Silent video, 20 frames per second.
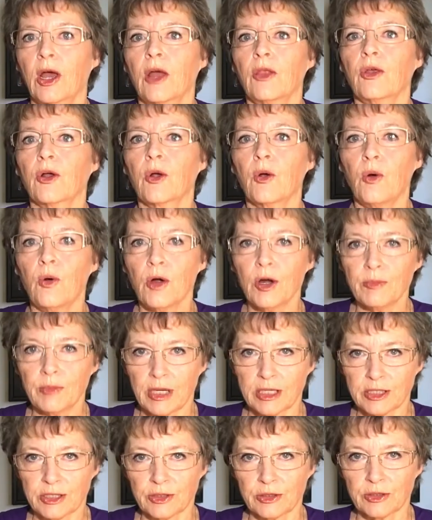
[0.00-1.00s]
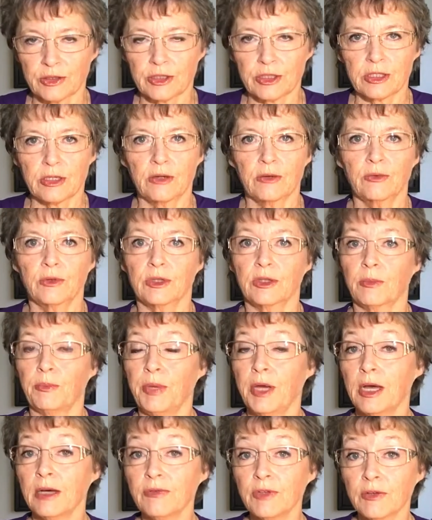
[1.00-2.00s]
the core muscles with the
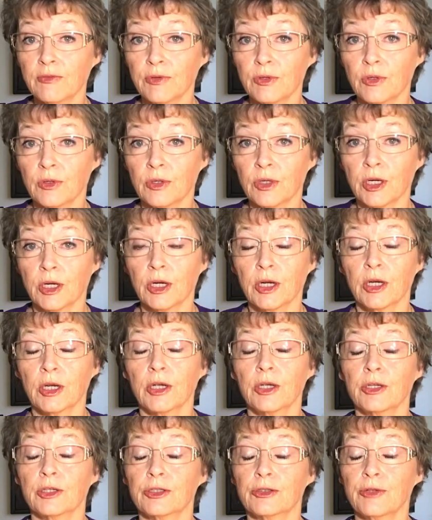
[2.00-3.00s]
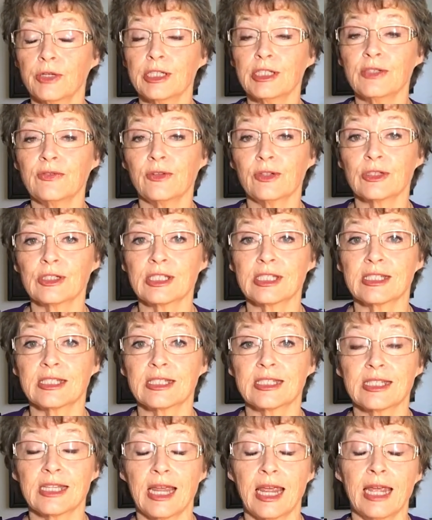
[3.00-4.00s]
pelvic floor, your
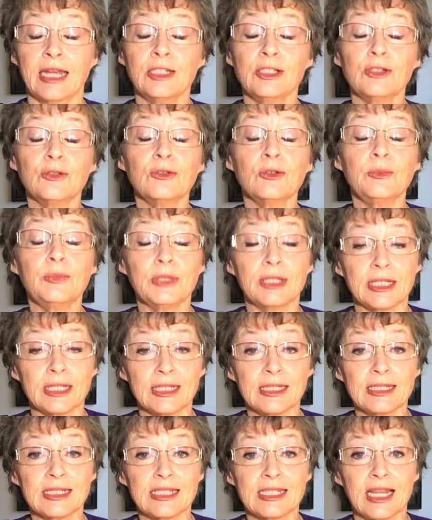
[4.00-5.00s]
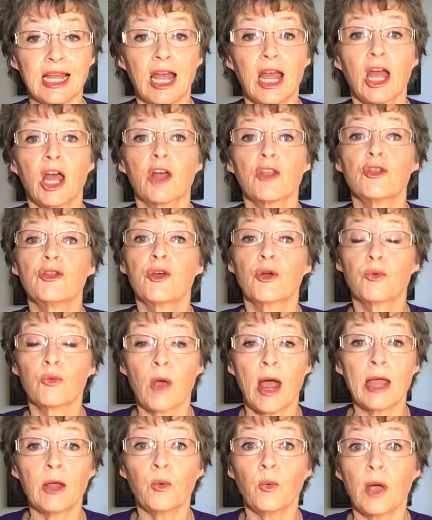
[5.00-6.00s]
transverses, and your obliques the
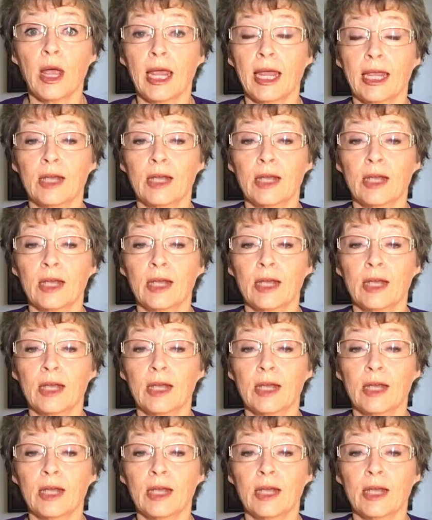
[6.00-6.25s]
right way,